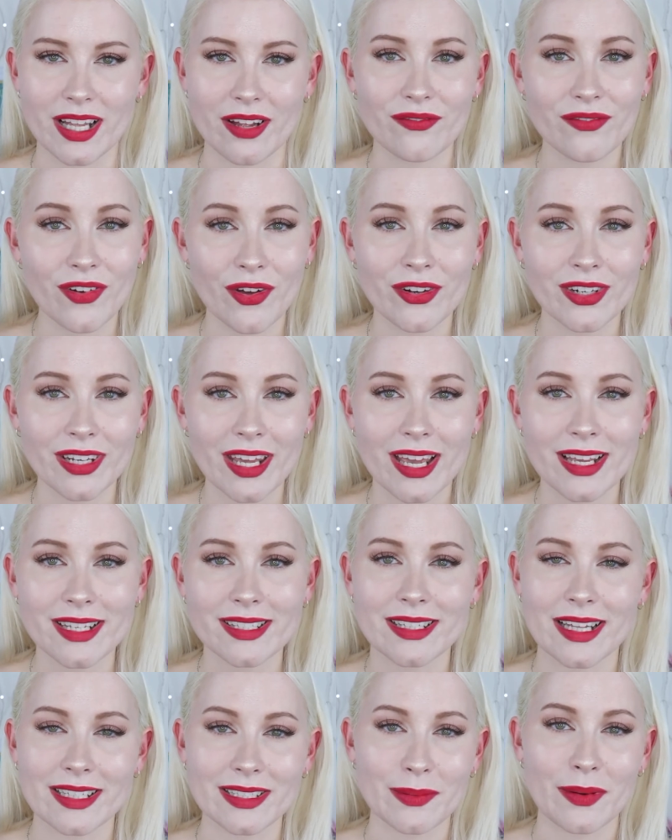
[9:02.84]
that phone
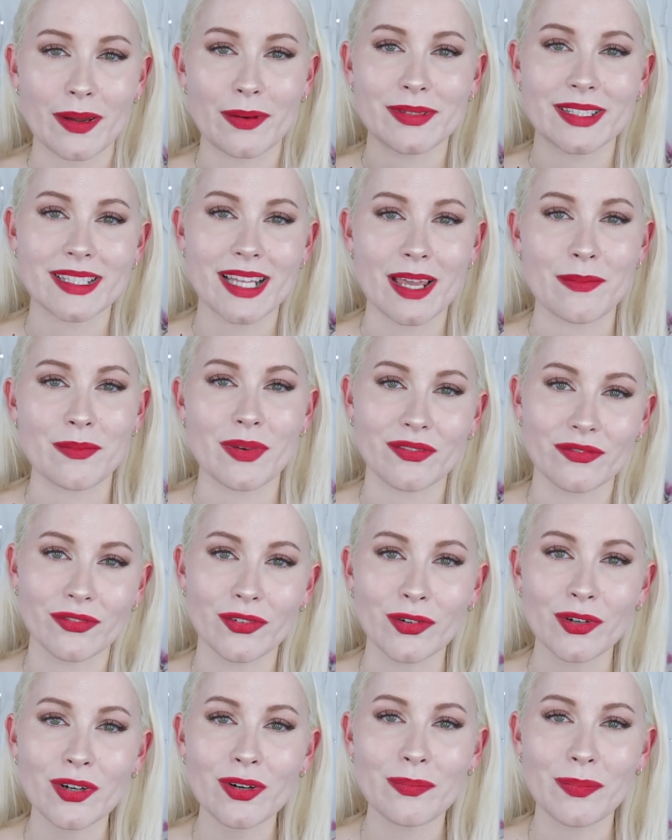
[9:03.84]
case, that's what I was saying
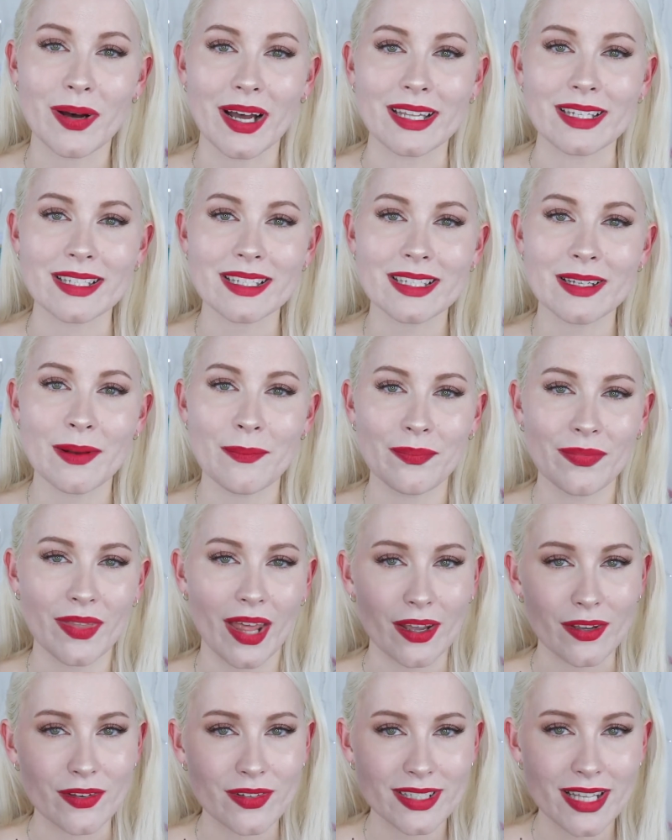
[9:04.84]
before, but
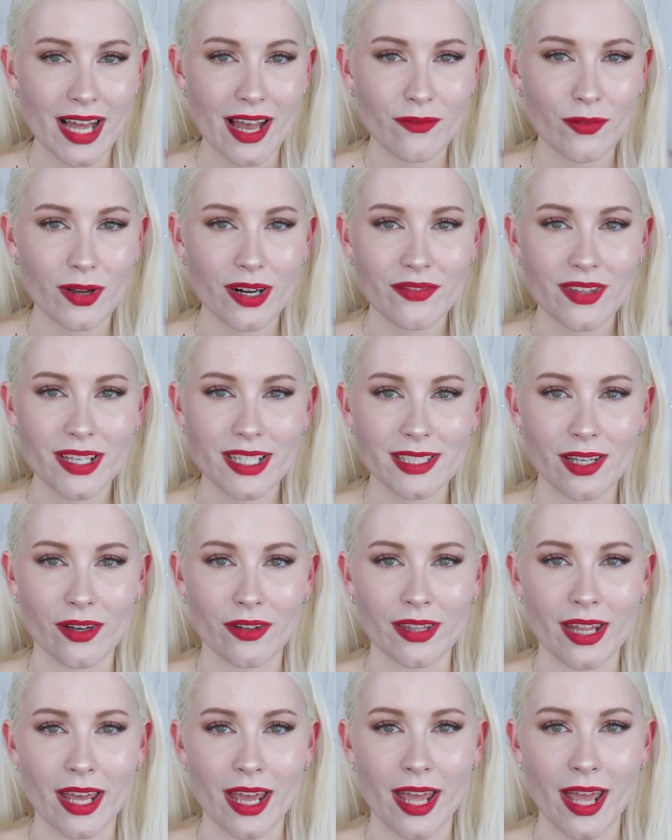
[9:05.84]
I used to have one of these
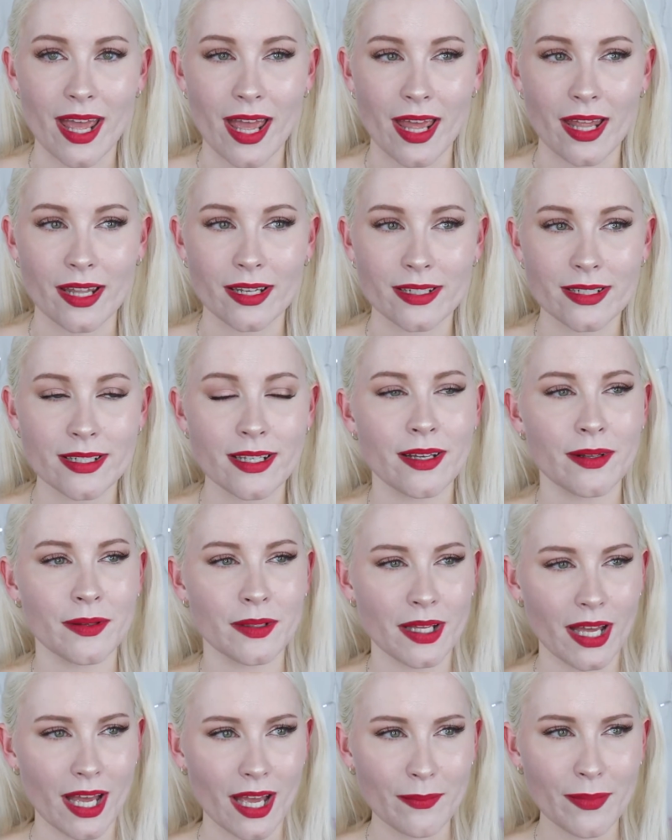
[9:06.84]
on there, and
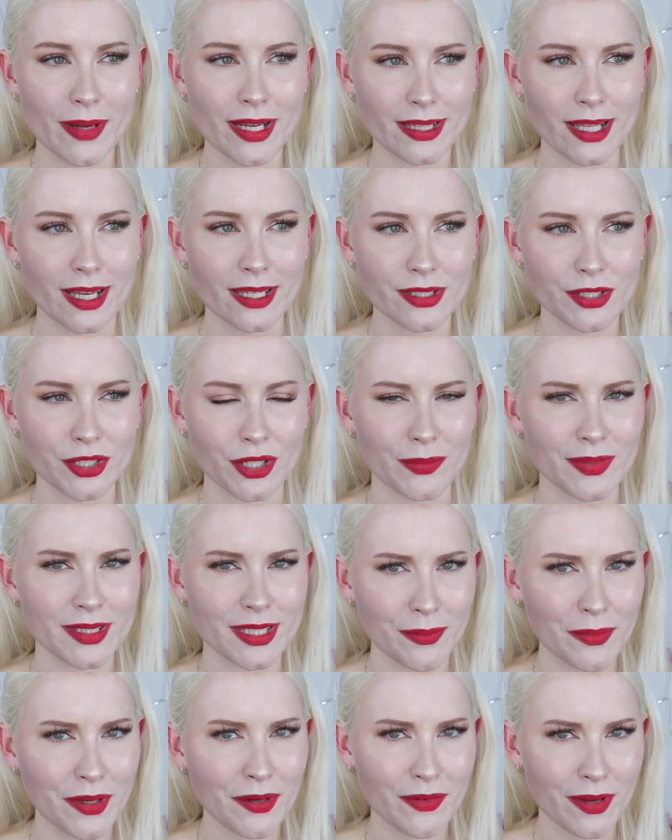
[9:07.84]
at my last job,
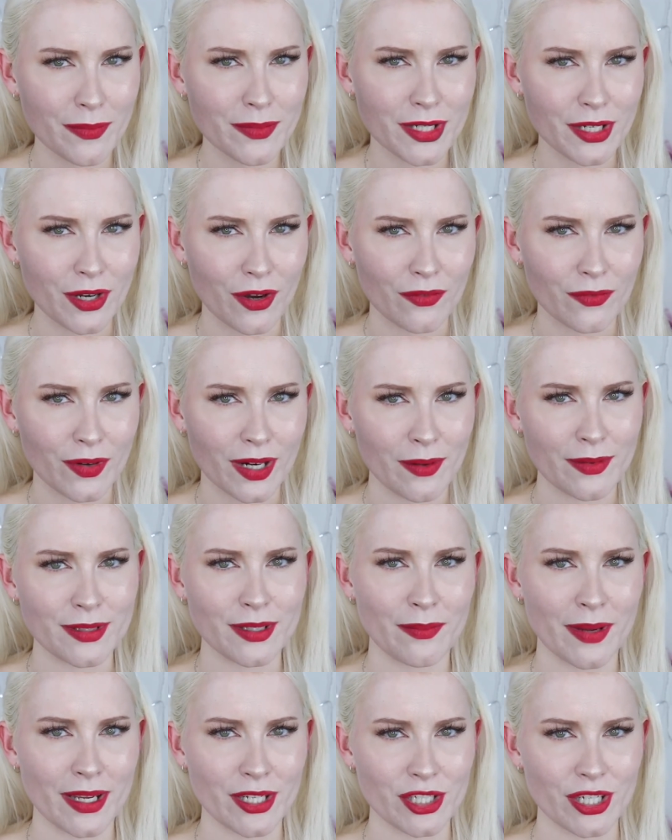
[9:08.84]
someone ripped it off when I
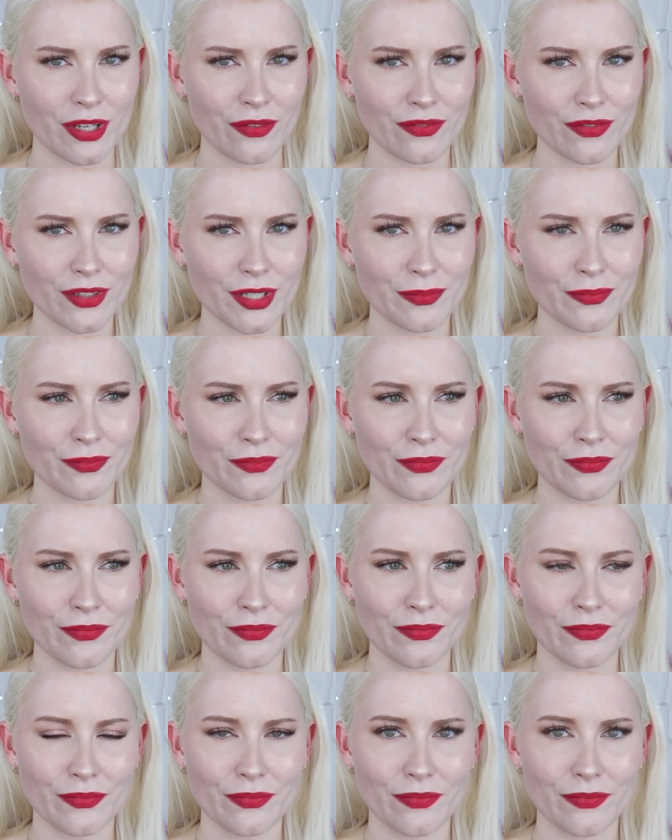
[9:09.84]
was on my shift.
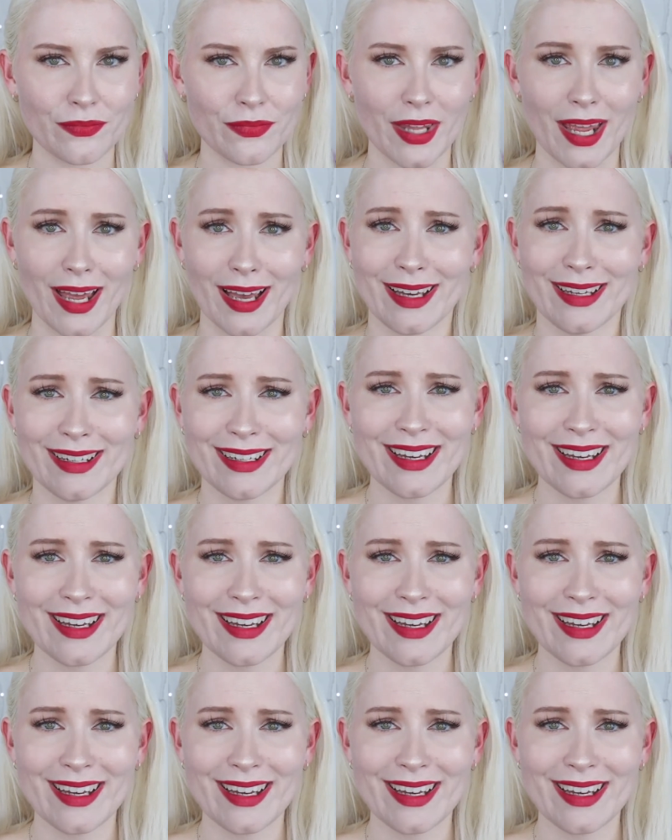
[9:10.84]
Yeah,